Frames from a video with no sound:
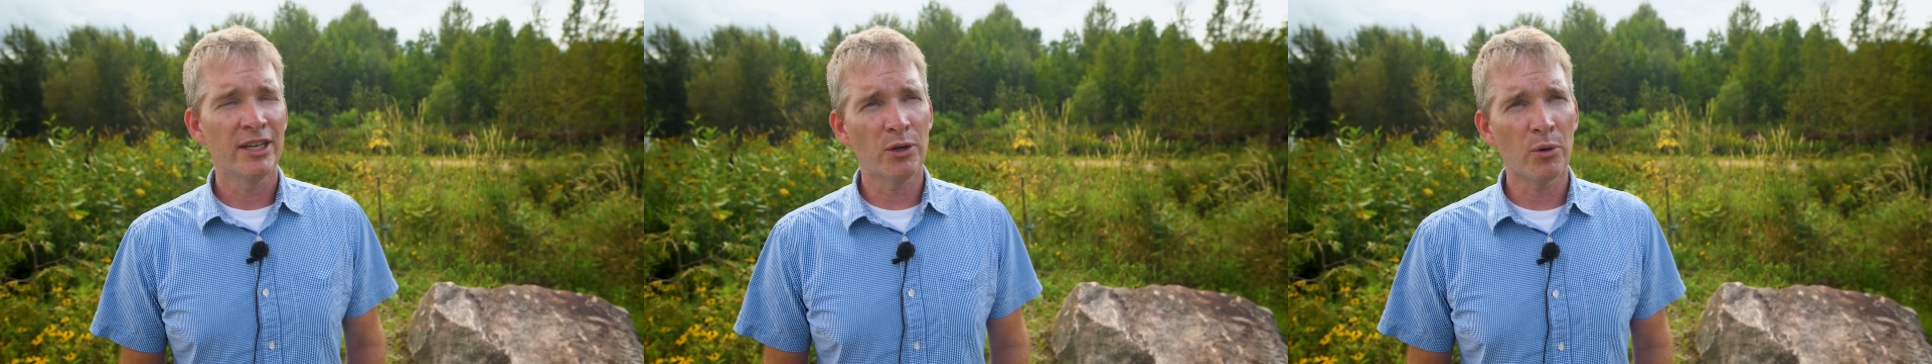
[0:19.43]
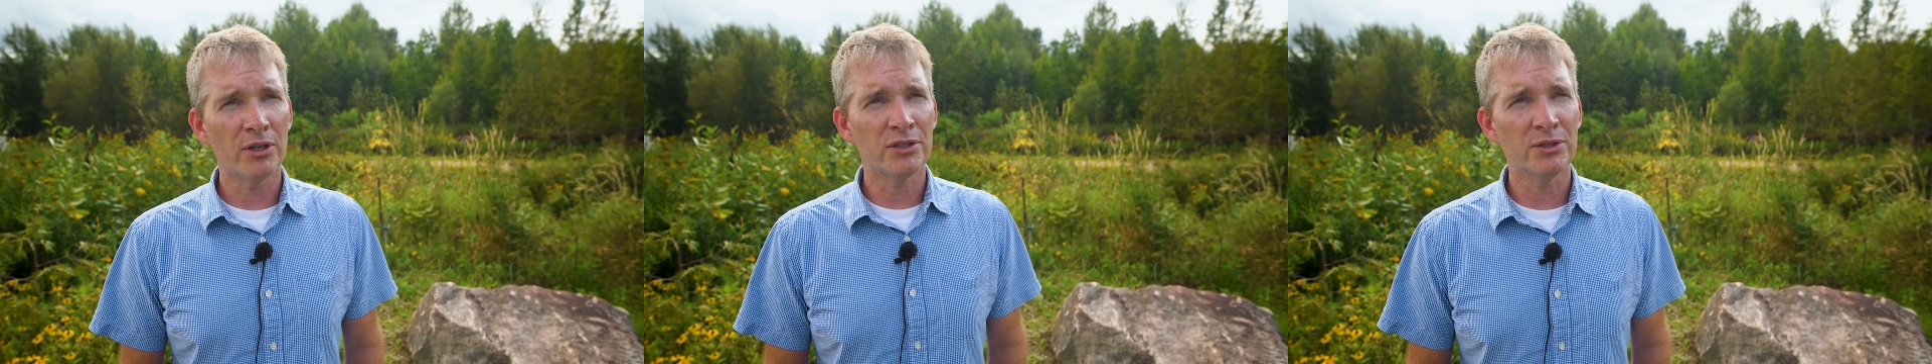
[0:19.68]

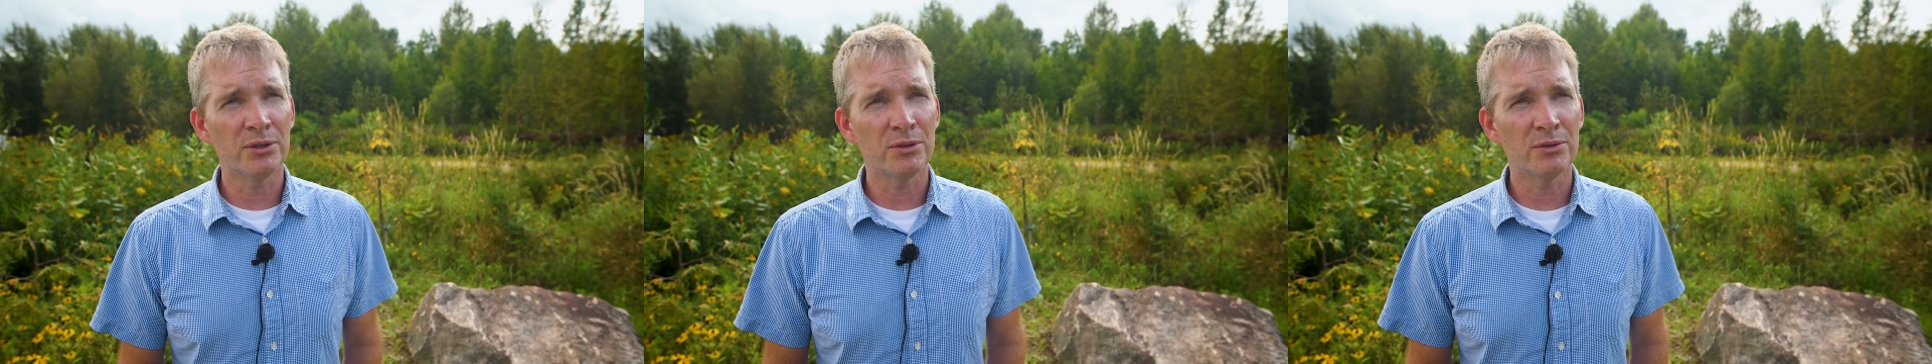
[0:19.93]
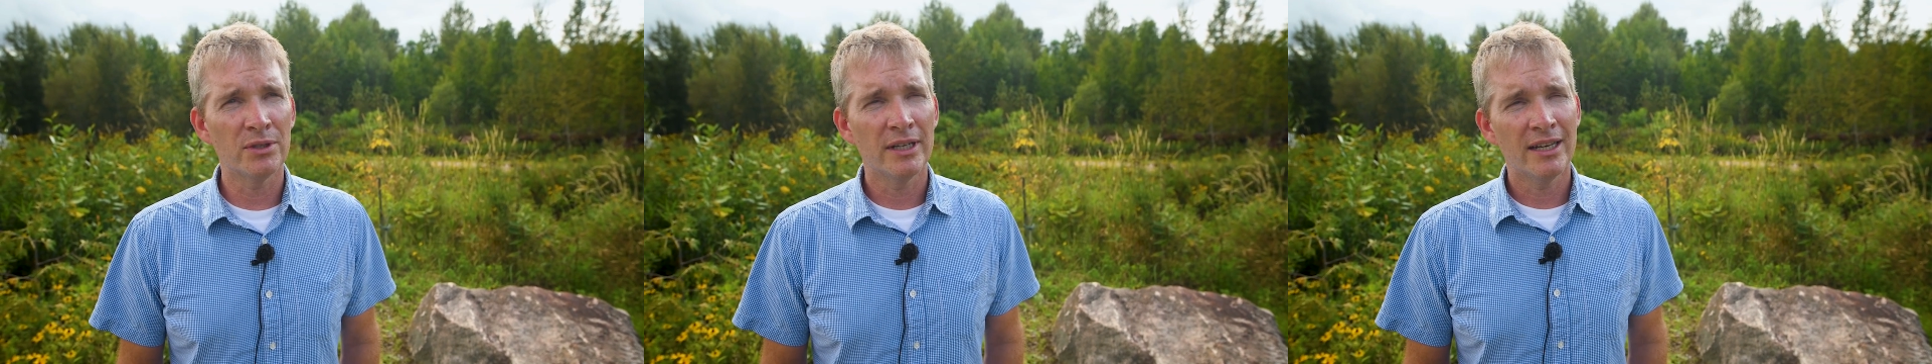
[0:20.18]
in order
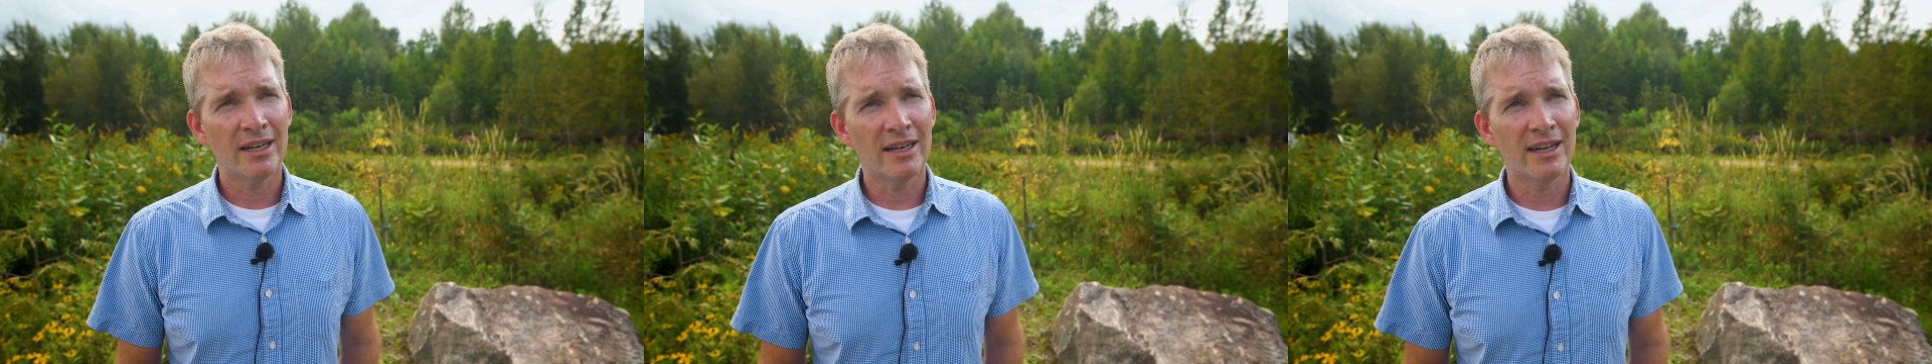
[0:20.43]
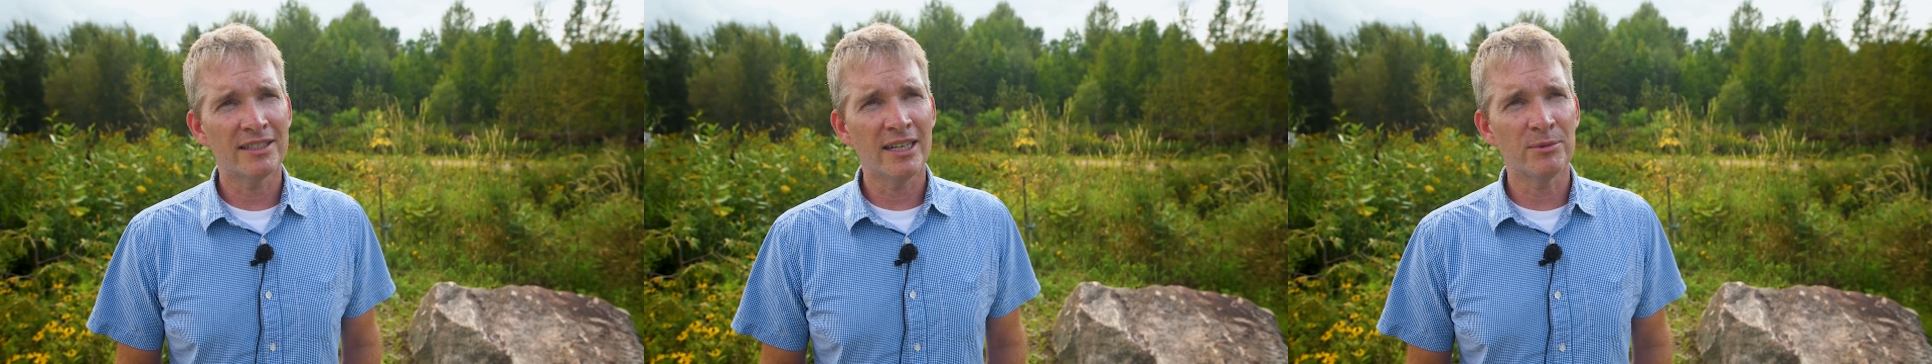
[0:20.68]
to
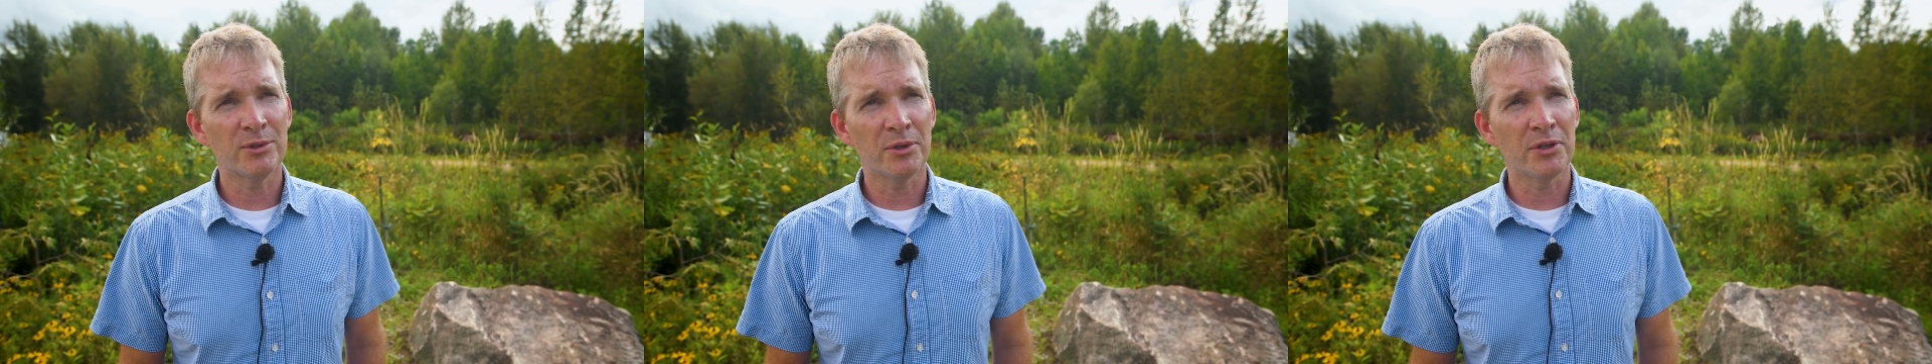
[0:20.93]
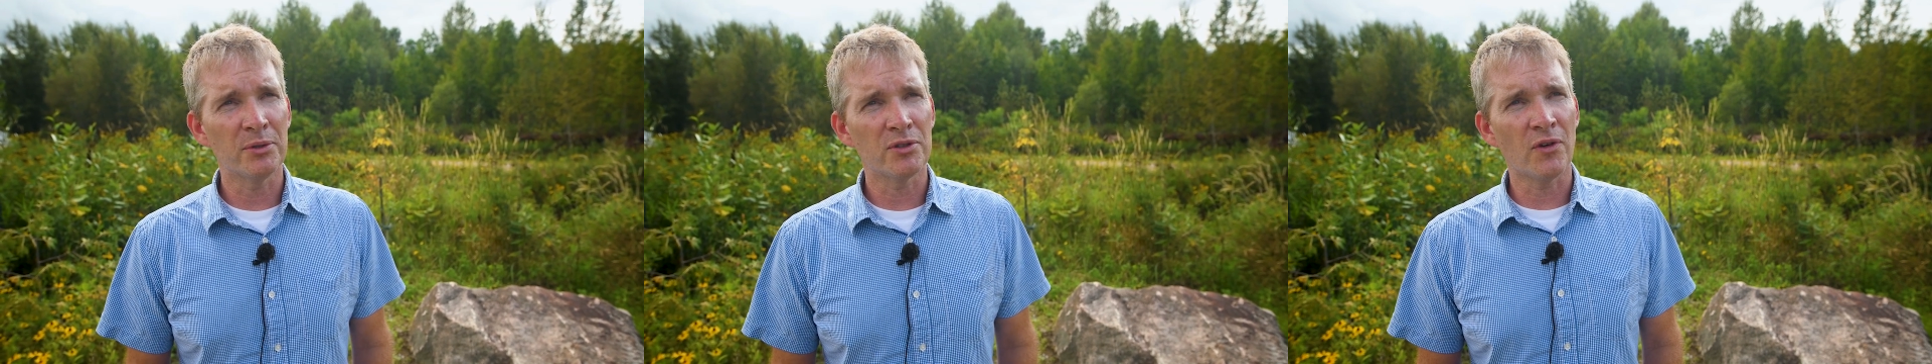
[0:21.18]
attempt to
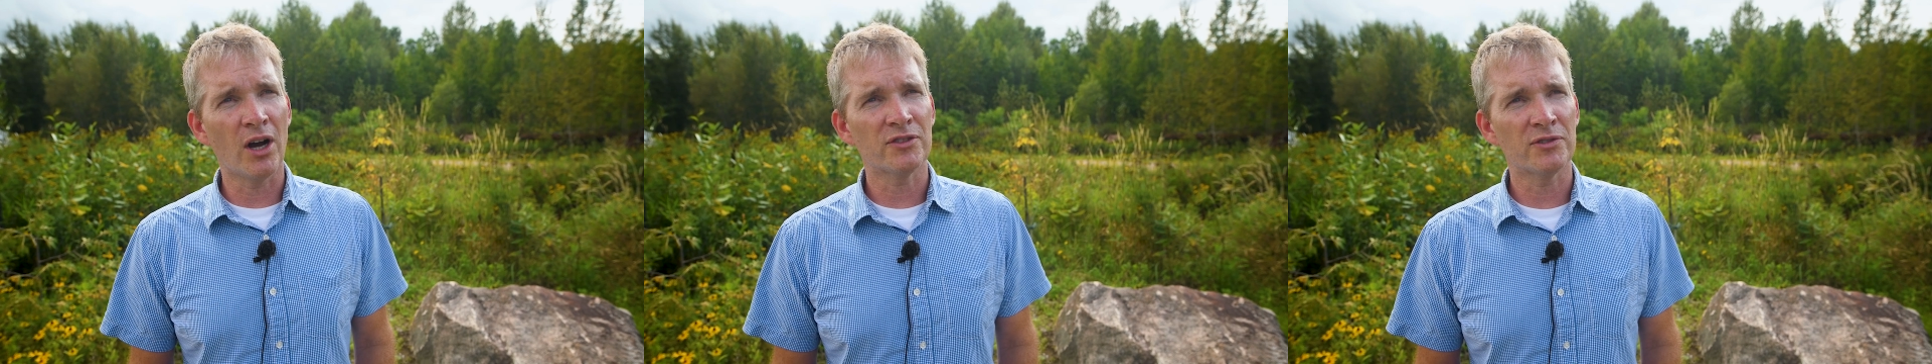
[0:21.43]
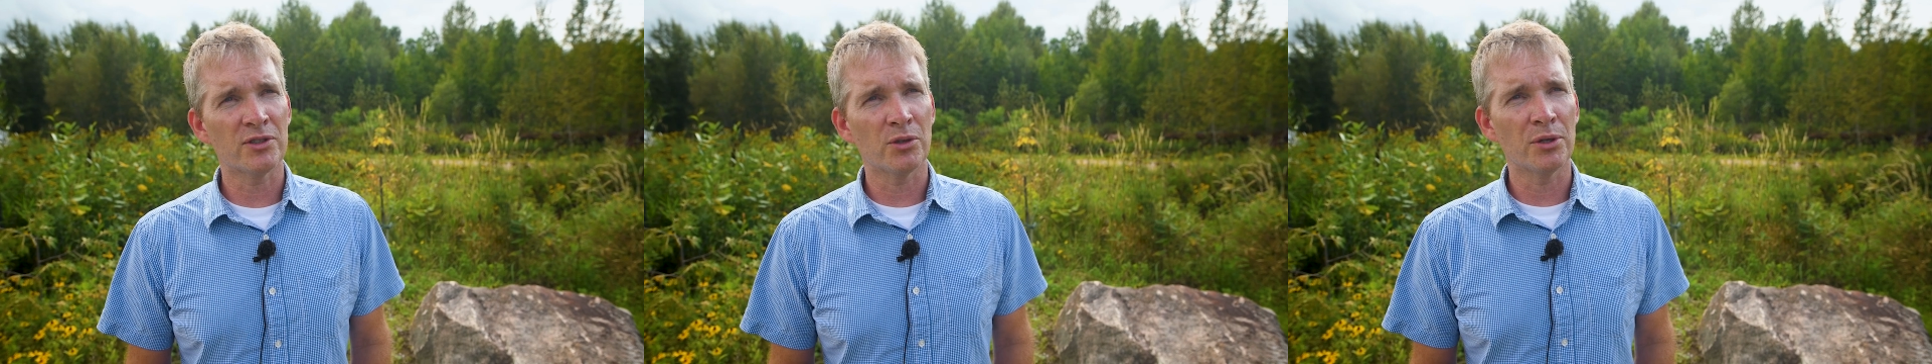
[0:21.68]
reduce
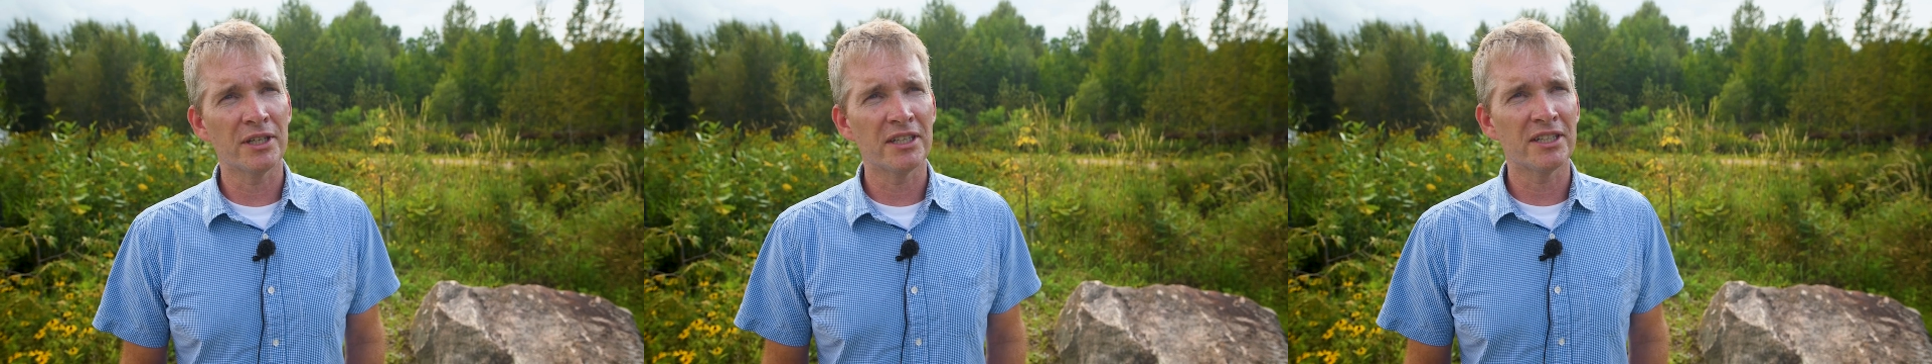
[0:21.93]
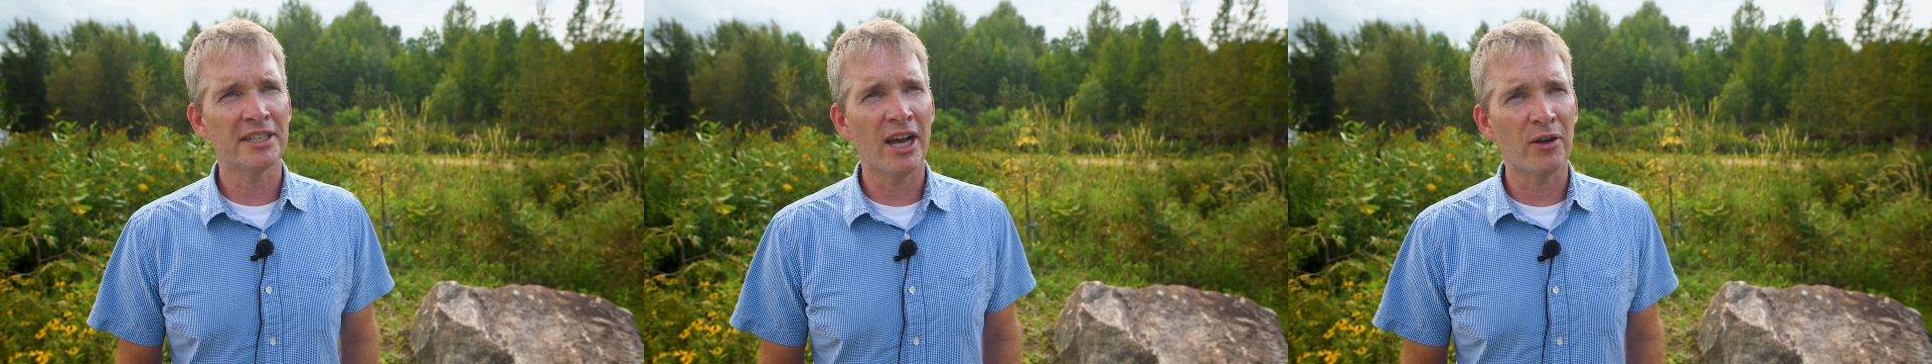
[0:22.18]
phosphorus loading
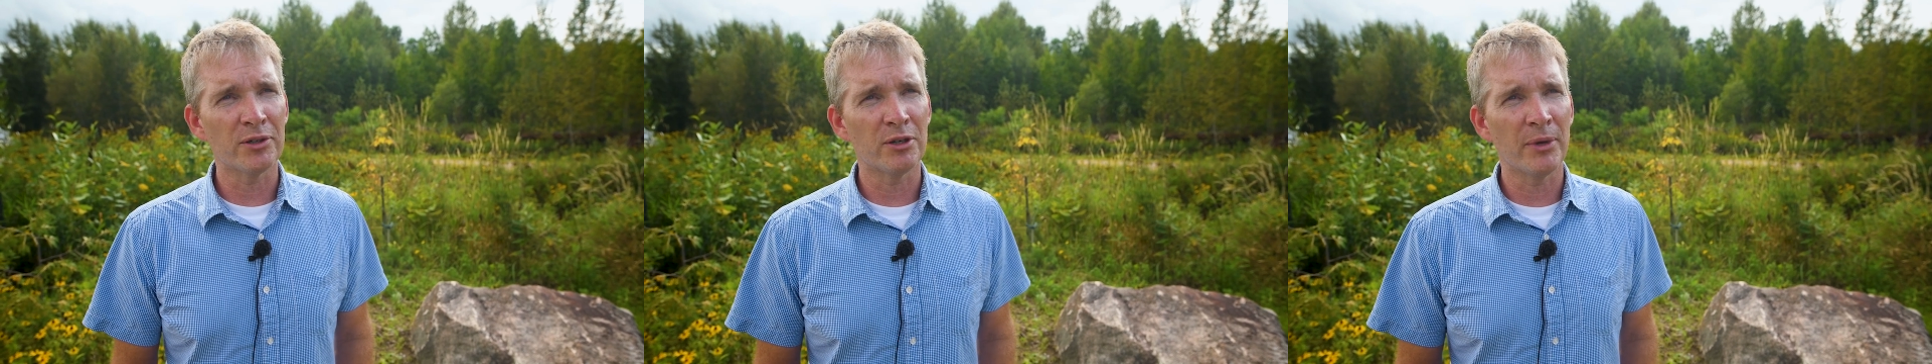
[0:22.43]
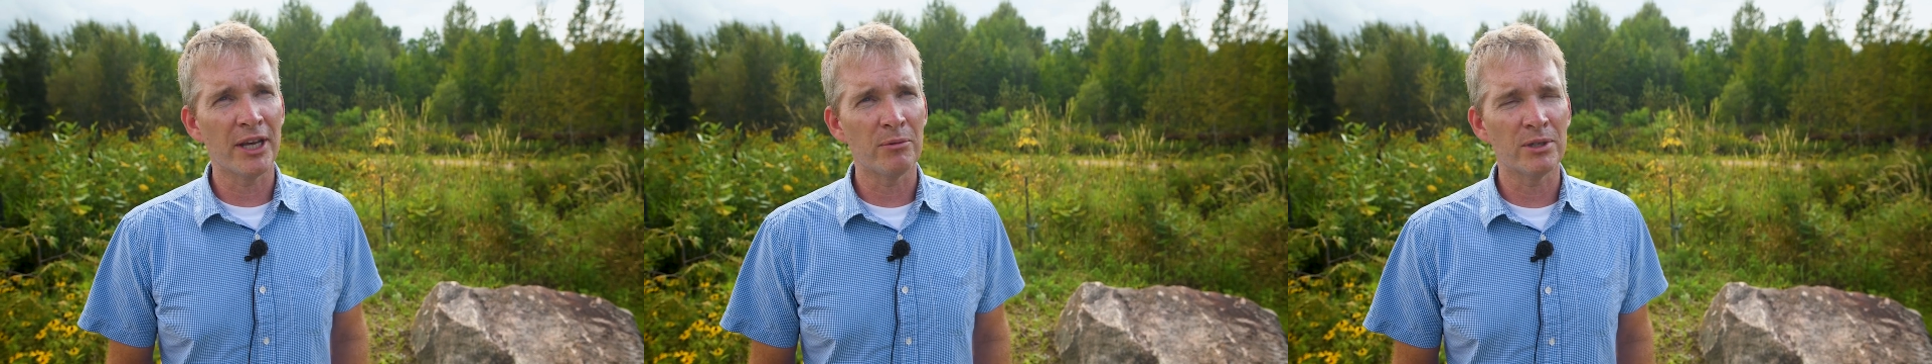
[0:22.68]
into Callander Bay,